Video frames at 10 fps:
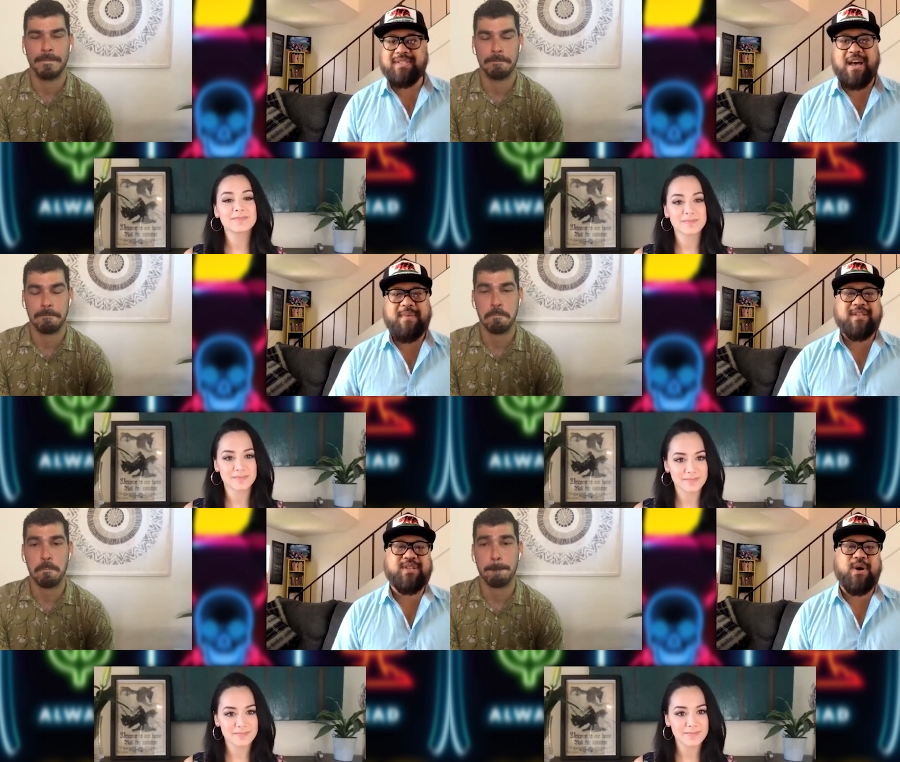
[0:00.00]

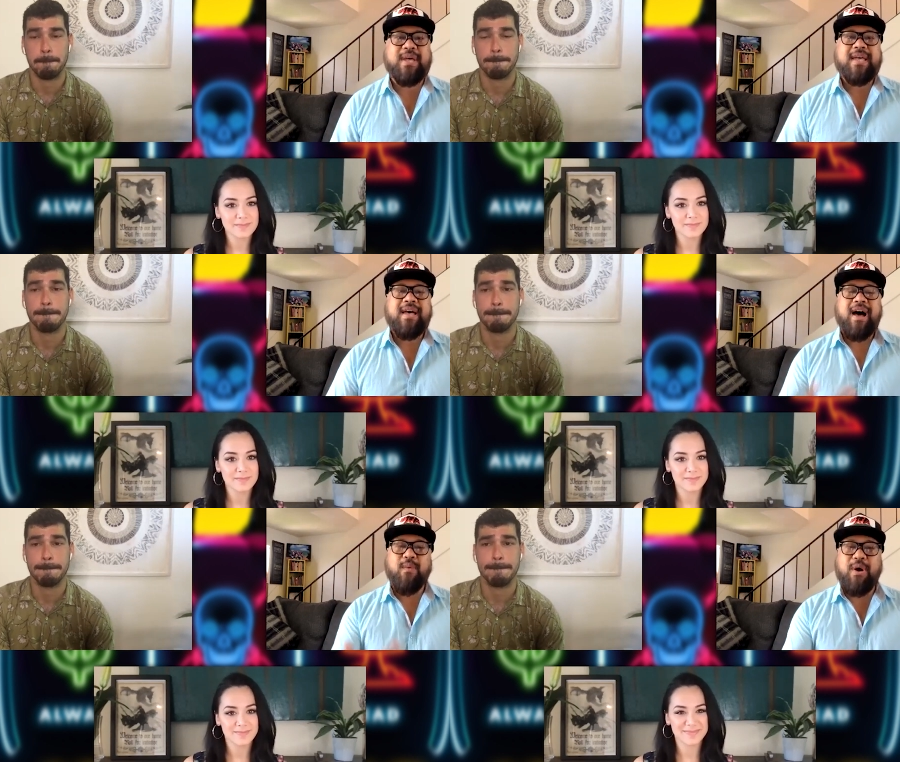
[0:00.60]
Speaker 1: coming. So,
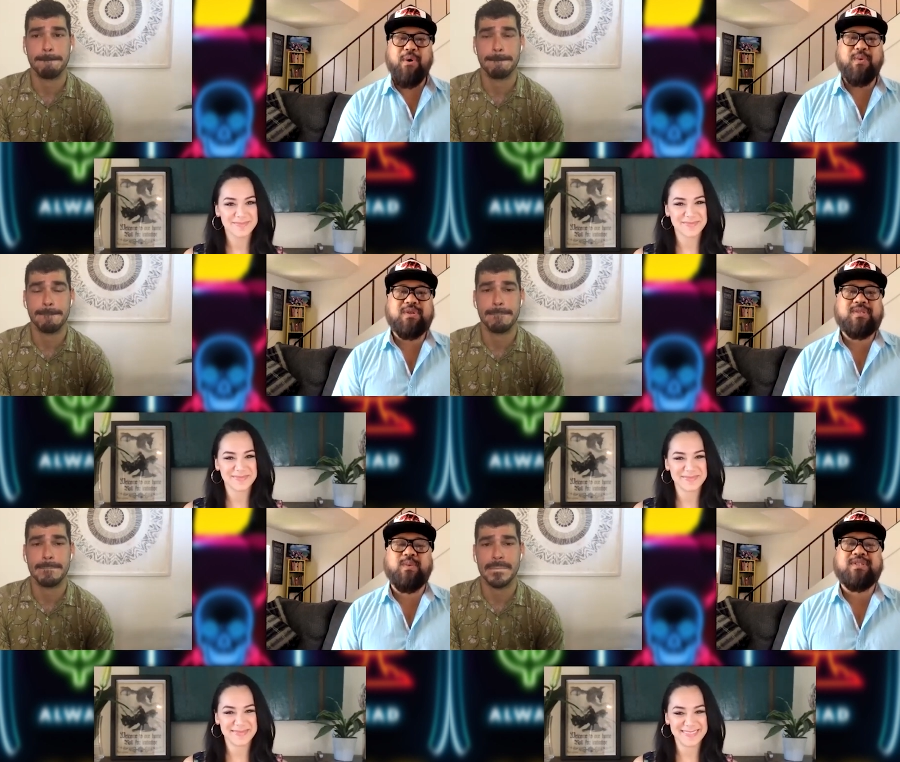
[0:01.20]
uh, Raul,
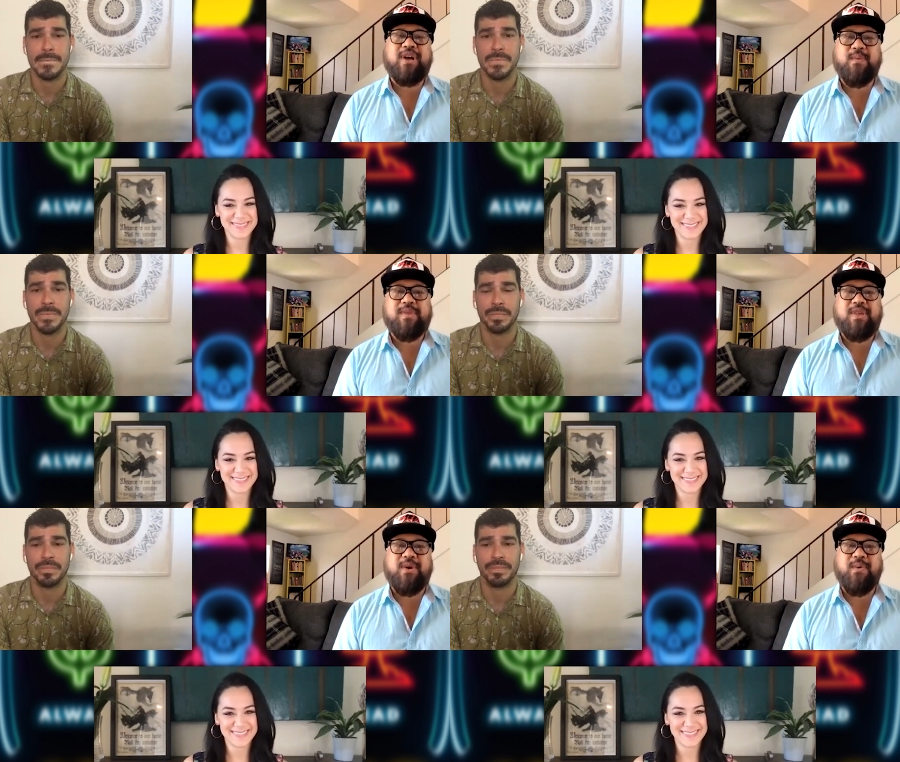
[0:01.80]
we'll, we'll start
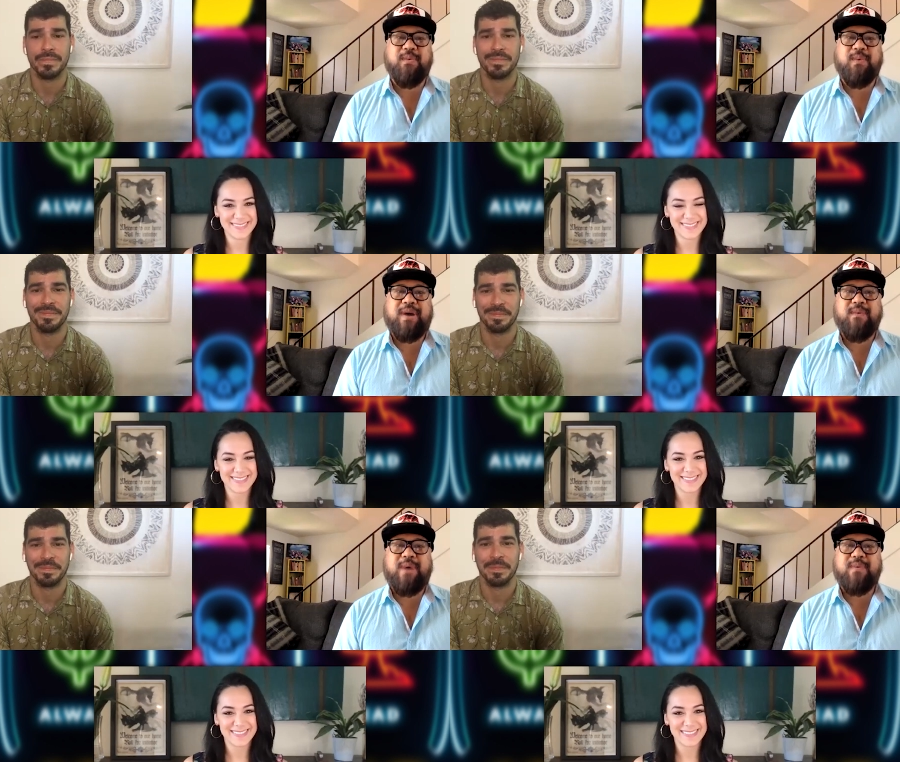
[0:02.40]
with you.
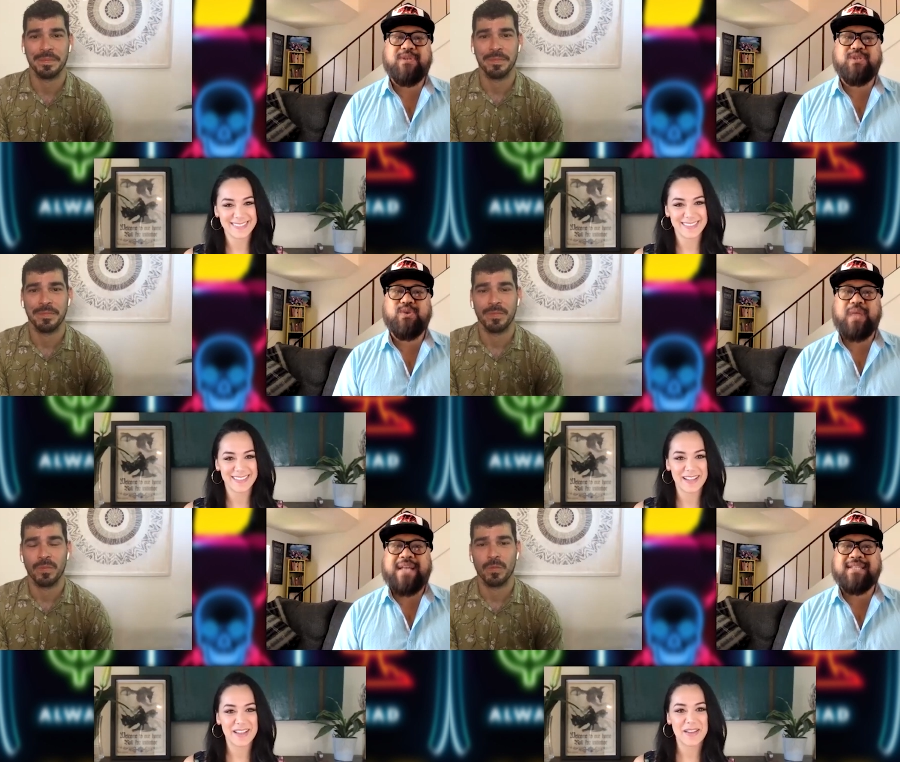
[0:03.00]
Where, where would you
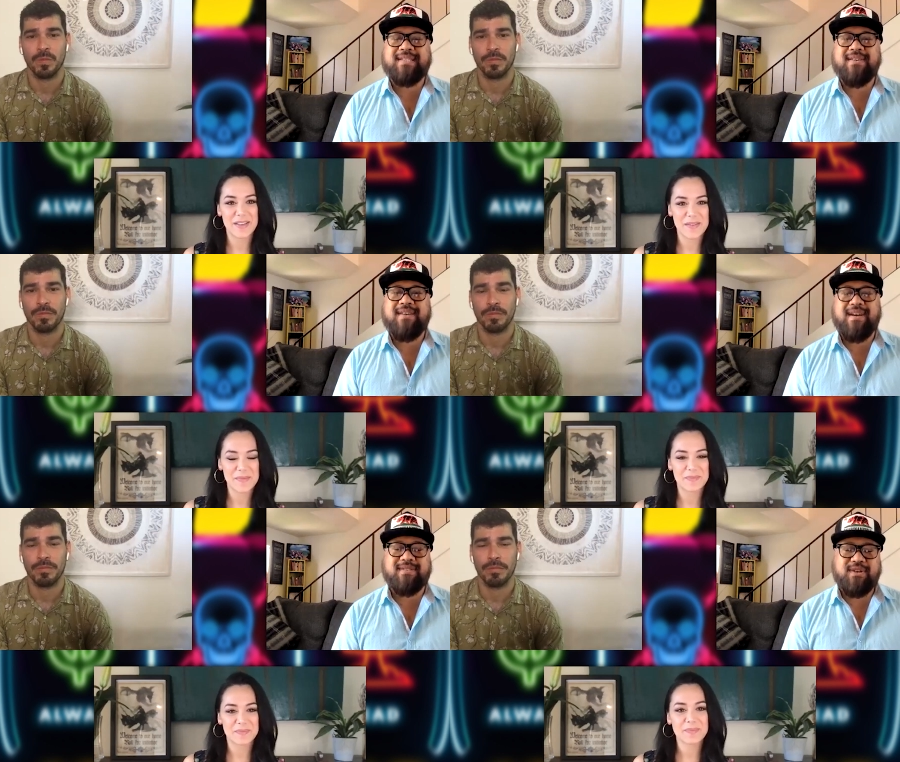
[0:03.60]
like to see your
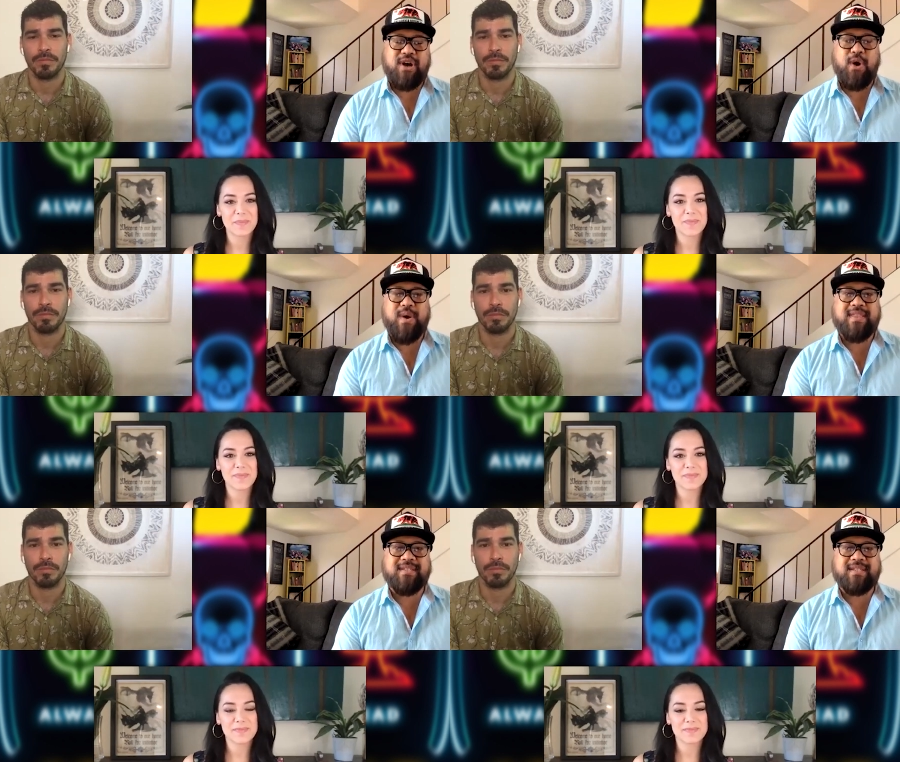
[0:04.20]
character go
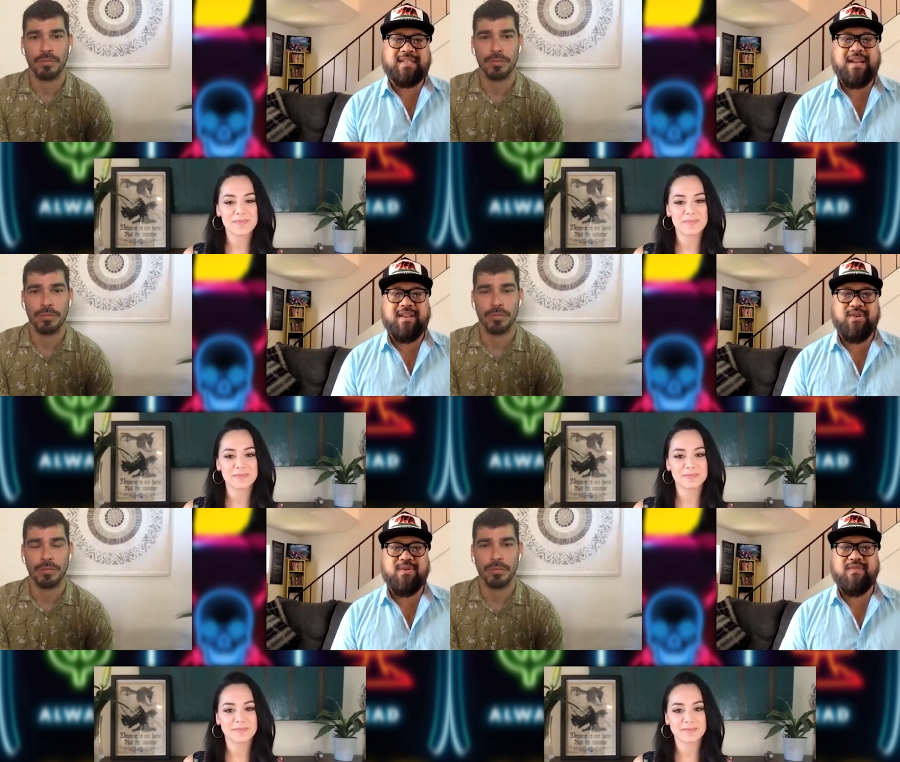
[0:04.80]
in this
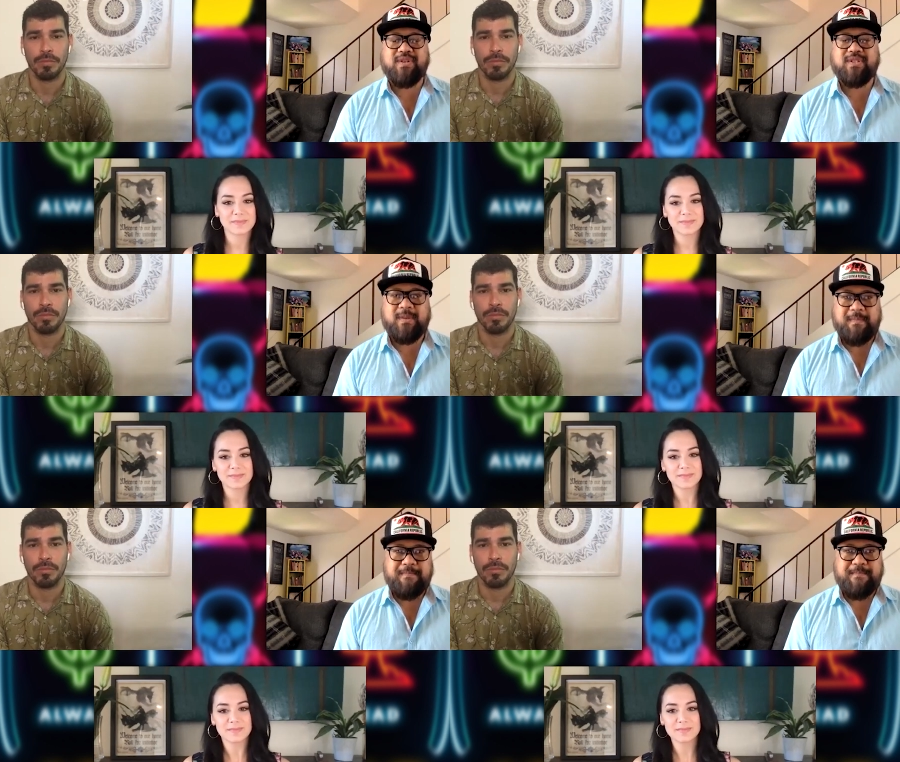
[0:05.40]
extended universe?
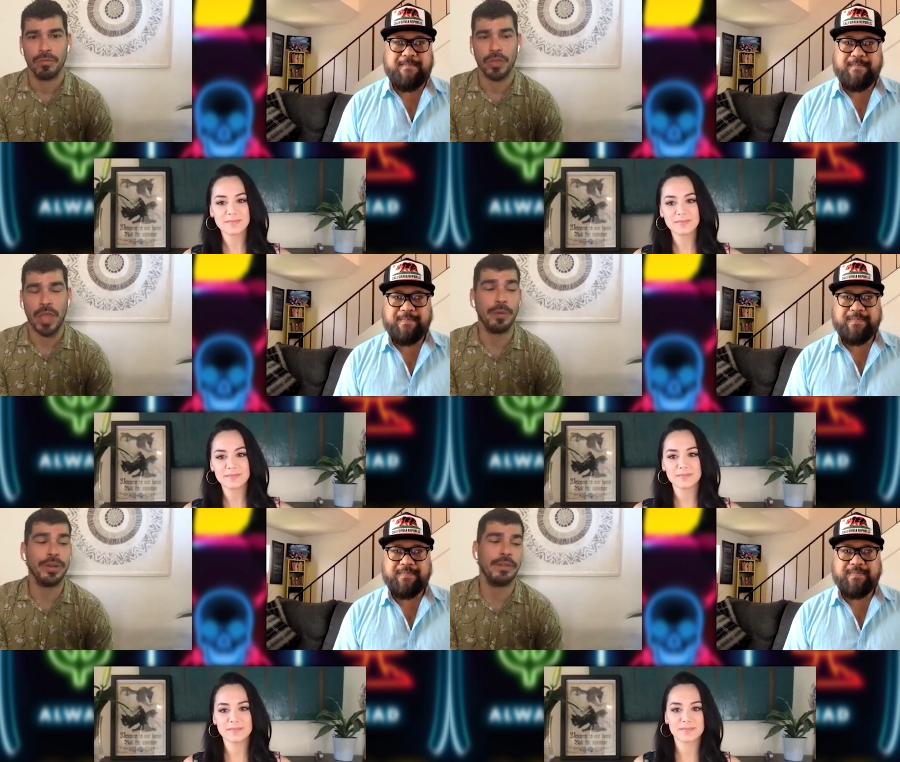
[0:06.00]
Speaker 2: I
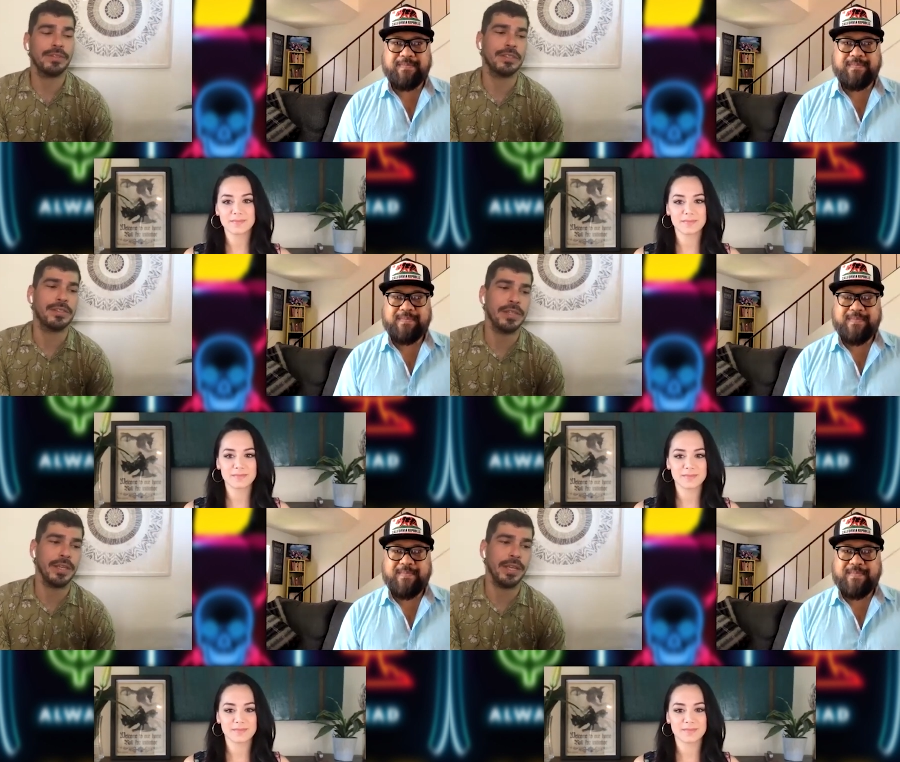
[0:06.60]
would love to
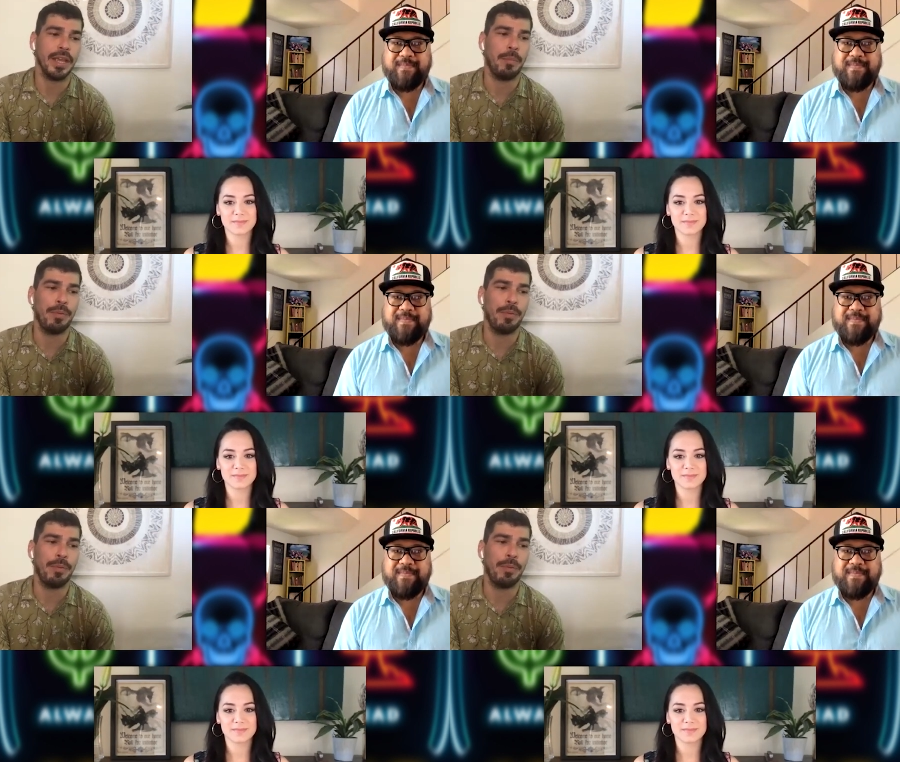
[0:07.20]
see a